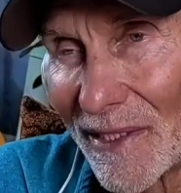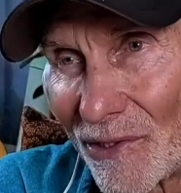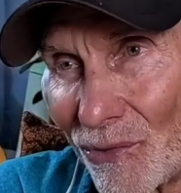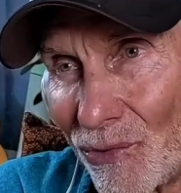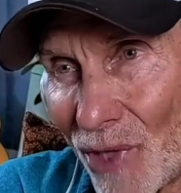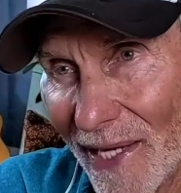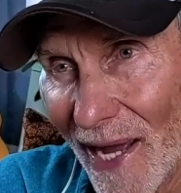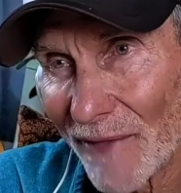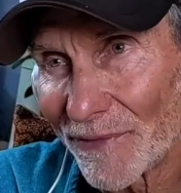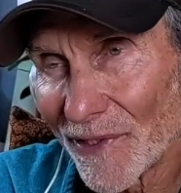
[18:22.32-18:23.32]
to run
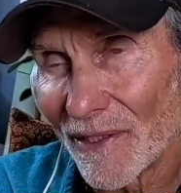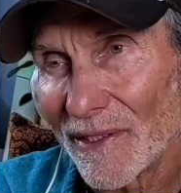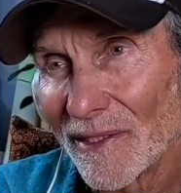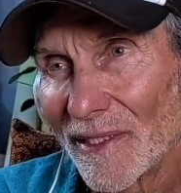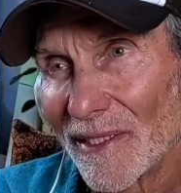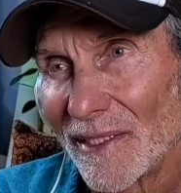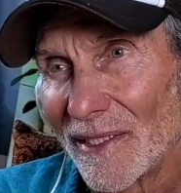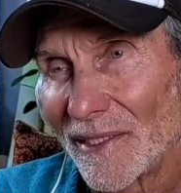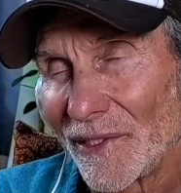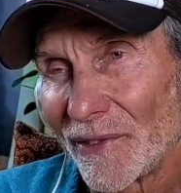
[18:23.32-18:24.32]
after,
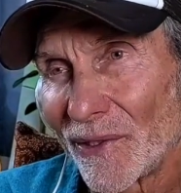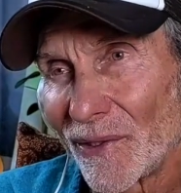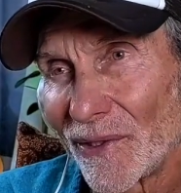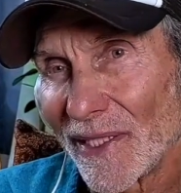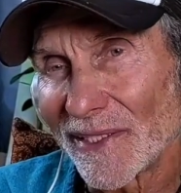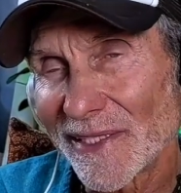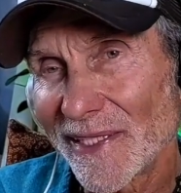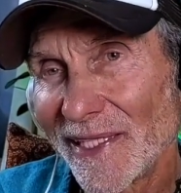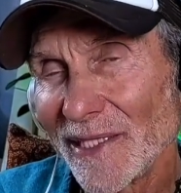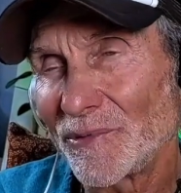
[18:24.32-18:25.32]
it
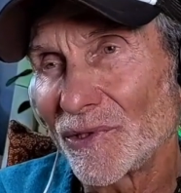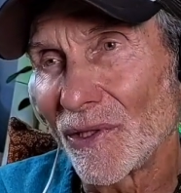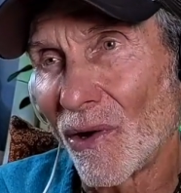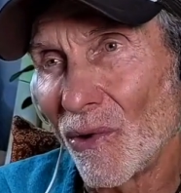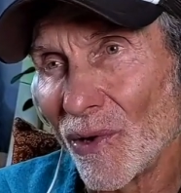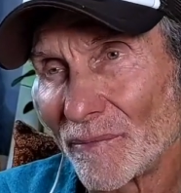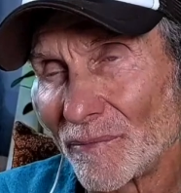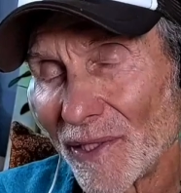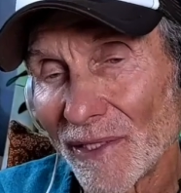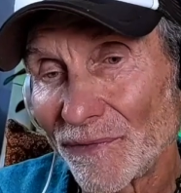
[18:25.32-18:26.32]
keeps you going.
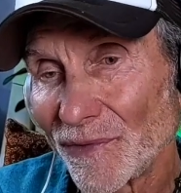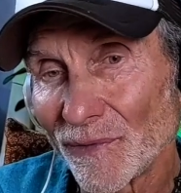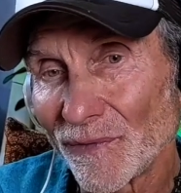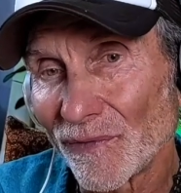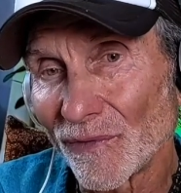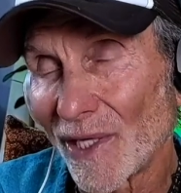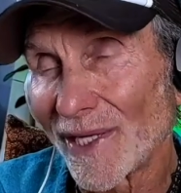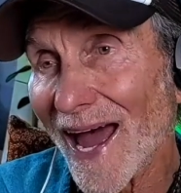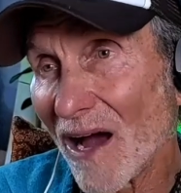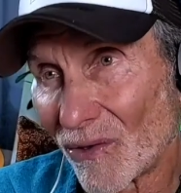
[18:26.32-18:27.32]
But if you
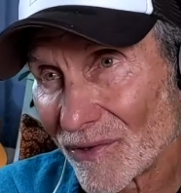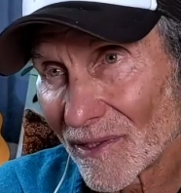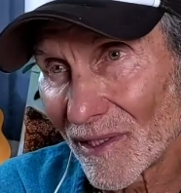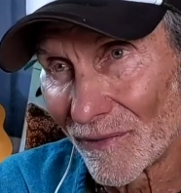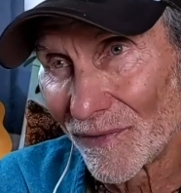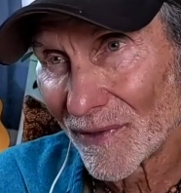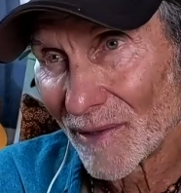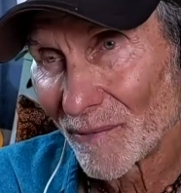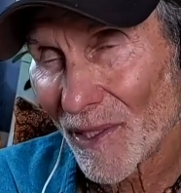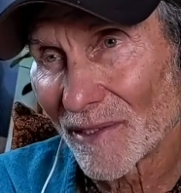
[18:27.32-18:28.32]
run out of
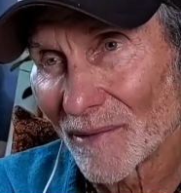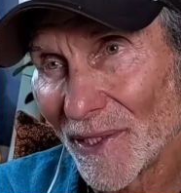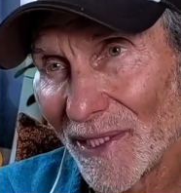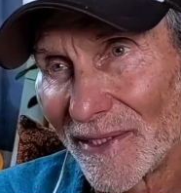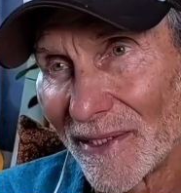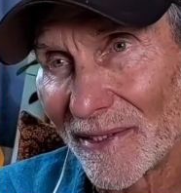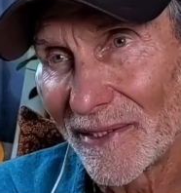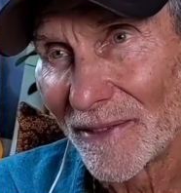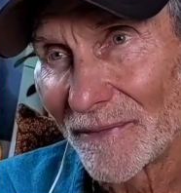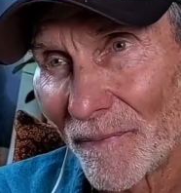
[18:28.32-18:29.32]
possibilities,